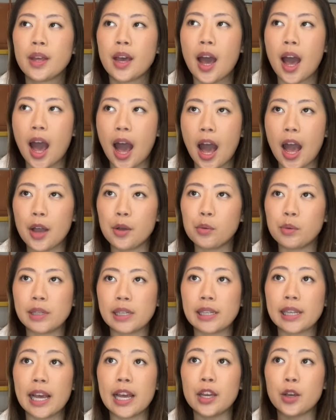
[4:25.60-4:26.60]
I was
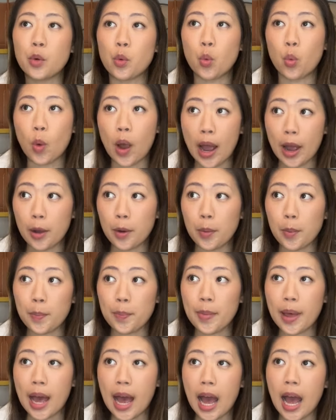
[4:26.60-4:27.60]
like, wow,
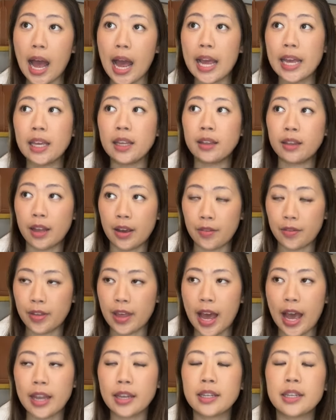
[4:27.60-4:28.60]
I love
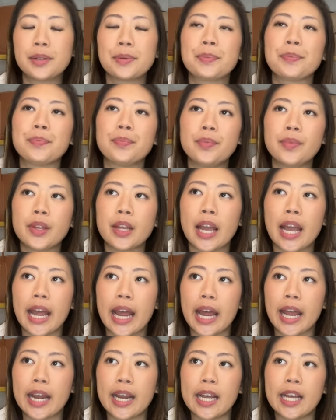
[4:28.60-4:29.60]
that
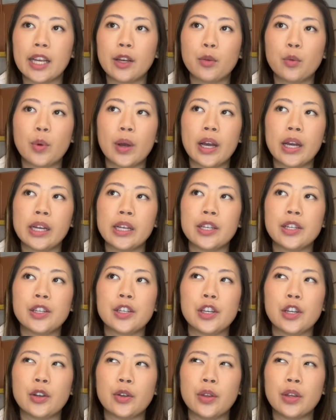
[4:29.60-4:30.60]
and it was
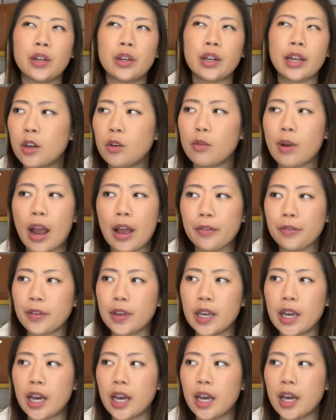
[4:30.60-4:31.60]
you know their
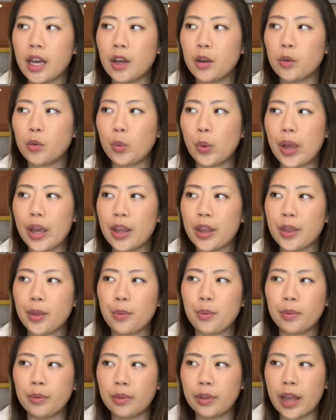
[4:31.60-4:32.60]
raffia with
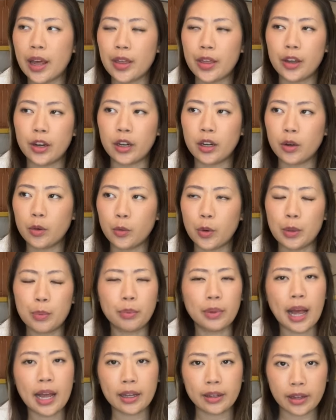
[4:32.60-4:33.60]
leather with
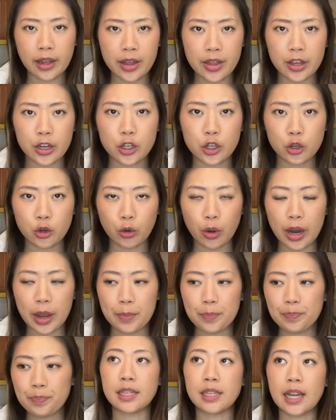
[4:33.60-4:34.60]
black leather
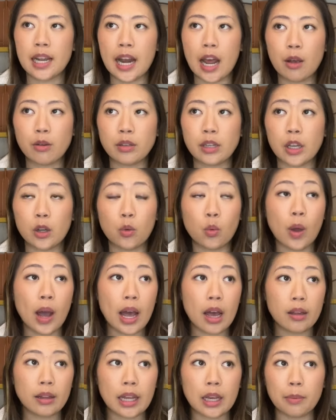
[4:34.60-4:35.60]
trim and i was like
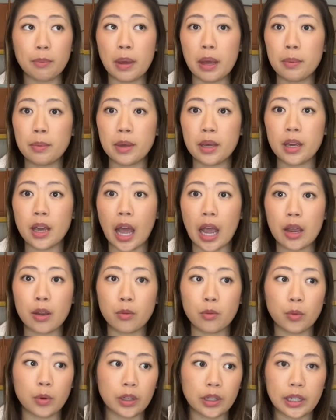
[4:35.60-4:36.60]
wow like maybe i
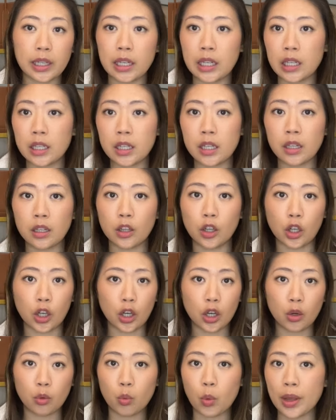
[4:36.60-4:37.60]
really need to
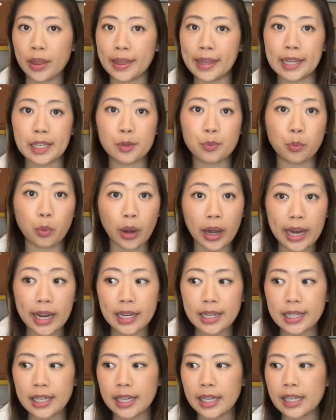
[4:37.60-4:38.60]
learn what this
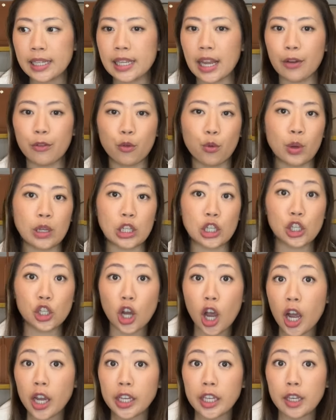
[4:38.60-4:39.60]
brand is everyone's
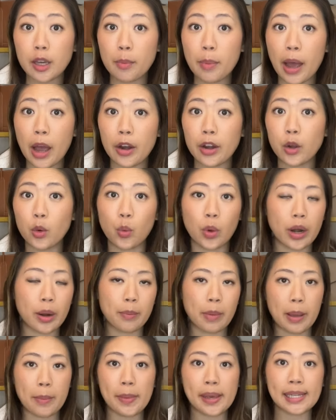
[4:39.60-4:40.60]
talking about it what am
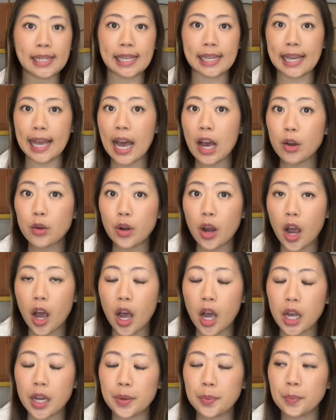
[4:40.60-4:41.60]
i missing out
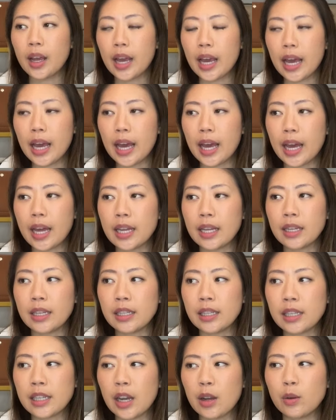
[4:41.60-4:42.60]
on
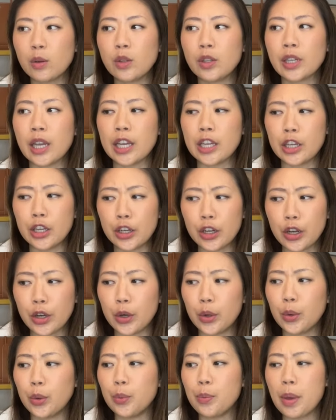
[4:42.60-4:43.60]
and i was like you
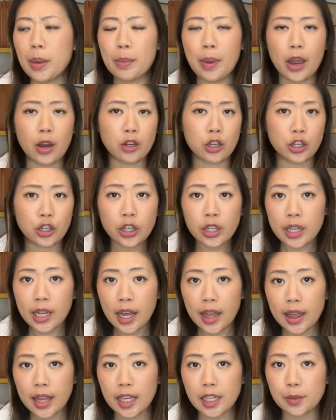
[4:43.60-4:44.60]
know maybe i should
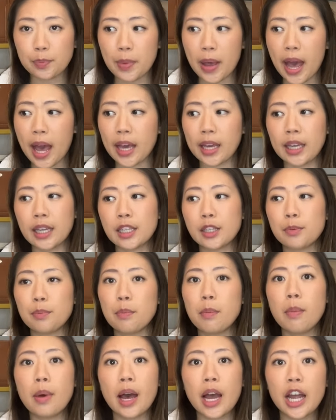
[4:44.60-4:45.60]
get this bag it's
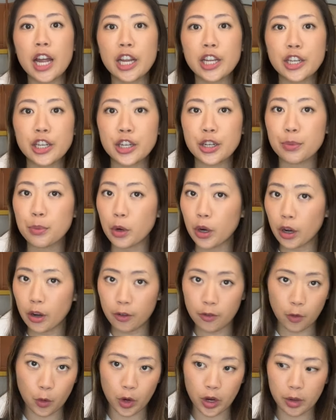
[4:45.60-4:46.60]
much more
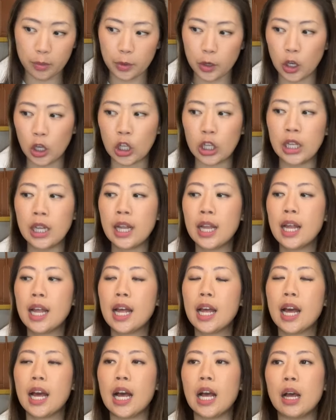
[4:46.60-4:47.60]
affordable
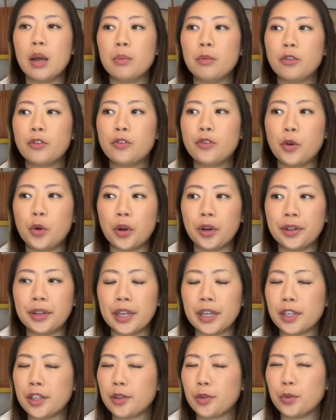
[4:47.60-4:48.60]
um, for
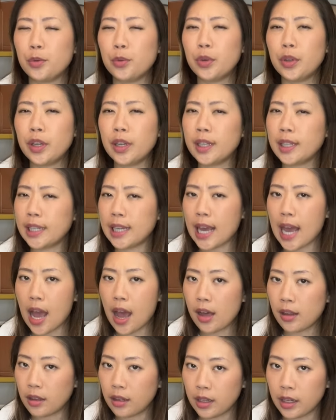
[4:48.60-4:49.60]
this really
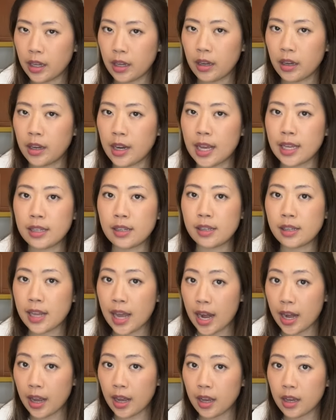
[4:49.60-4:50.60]
elegant
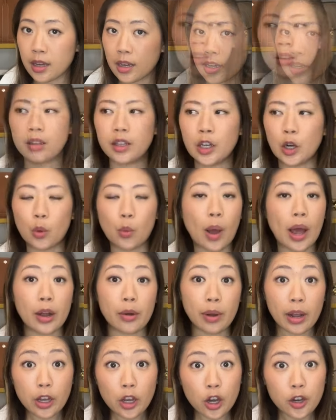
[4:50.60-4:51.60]
aesthetic you know why don't
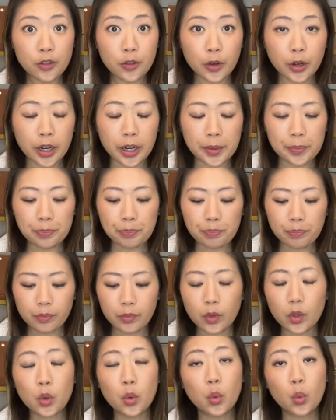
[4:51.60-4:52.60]
i go for it
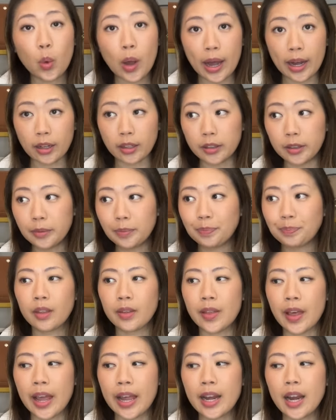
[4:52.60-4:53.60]
well
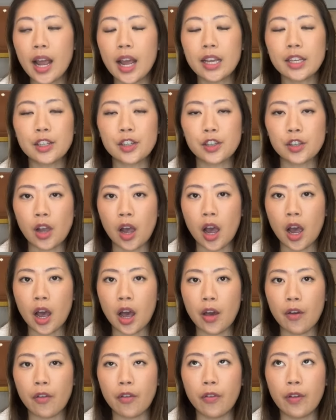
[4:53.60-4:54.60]
then i saw
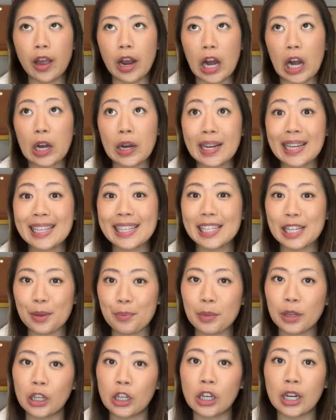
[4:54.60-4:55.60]
a very
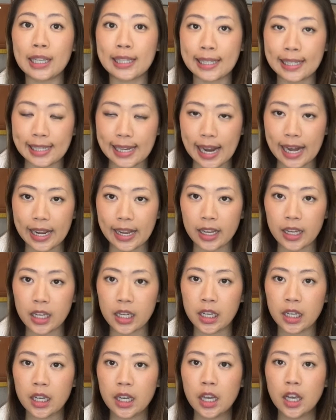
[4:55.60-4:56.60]
similar aesthetic
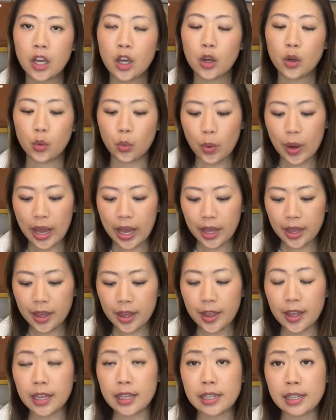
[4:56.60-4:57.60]
with
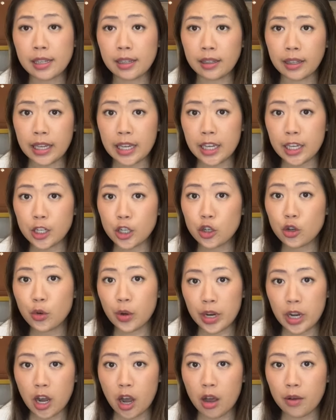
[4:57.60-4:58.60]
the Celine
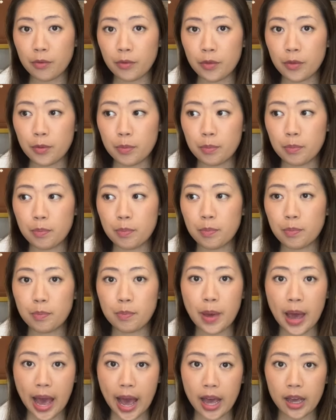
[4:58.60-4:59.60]
Triomphe
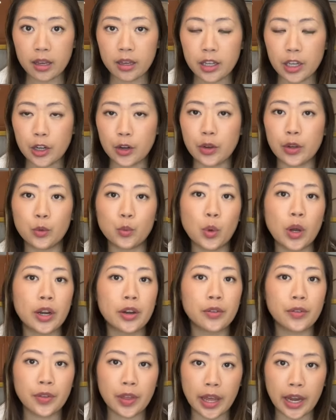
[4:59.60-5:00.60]
bag, you know, in one
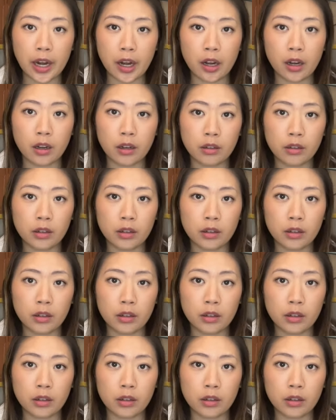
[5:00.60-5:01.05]
of their